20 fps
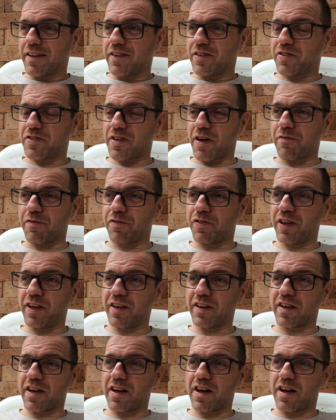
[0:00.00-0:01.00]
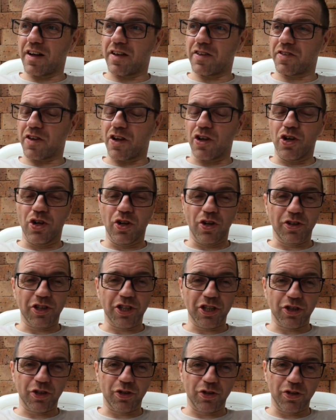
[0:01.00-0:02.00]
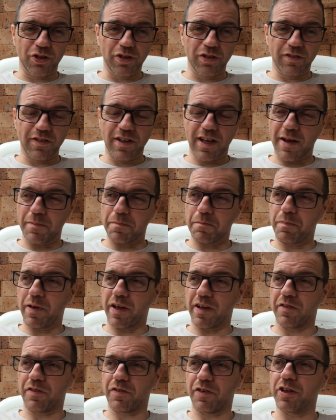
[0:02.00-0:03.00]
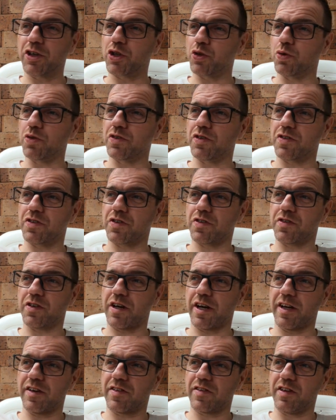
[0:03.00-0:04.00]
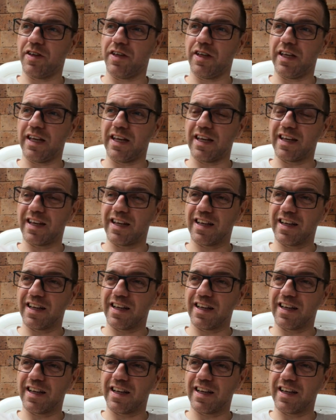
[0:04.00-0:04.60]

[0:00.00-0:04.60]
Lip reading: Something as logical and beneficial to society